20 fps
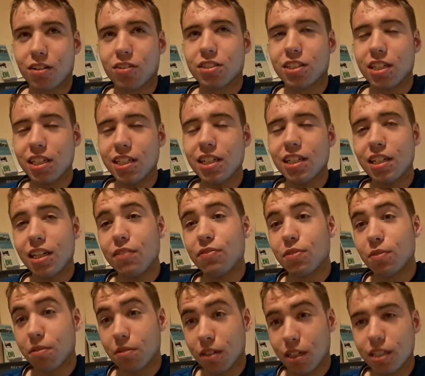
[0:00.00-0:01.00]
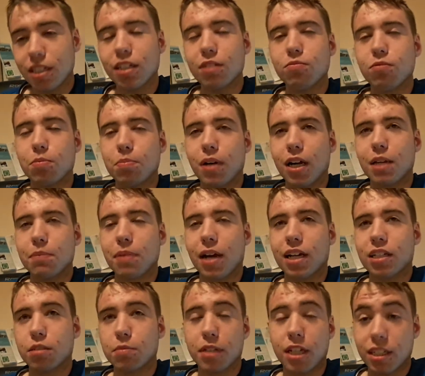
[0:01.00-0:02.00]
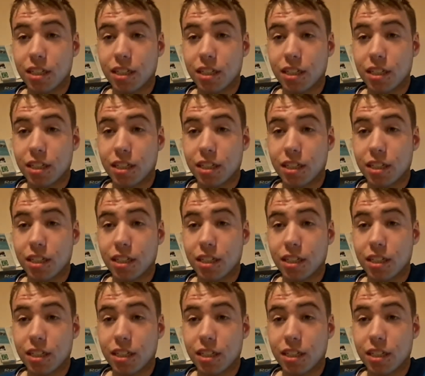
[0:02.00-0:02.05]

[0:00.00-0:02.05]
because he didn't reply back to me.